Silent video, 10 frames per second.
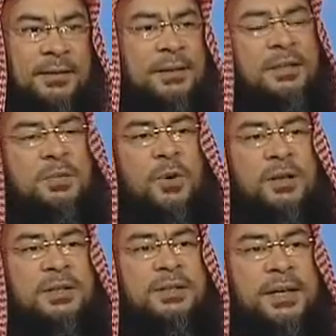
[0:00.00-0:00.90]
And this
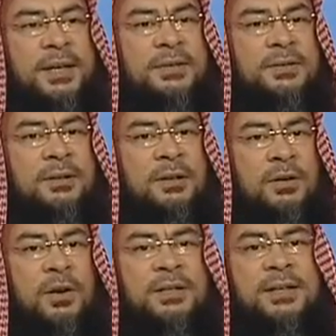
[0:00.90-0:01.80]
process is
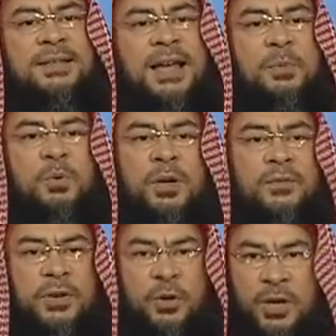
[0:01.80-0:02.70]
cross-examine
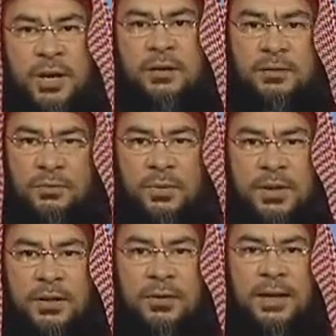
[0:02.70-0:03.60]
whatever you hear
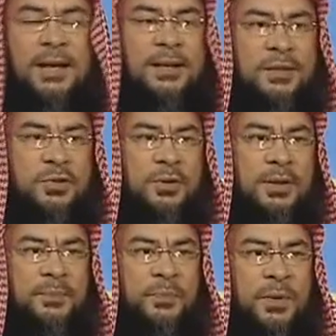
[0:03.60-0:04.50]
with the Quran and the Sunnah.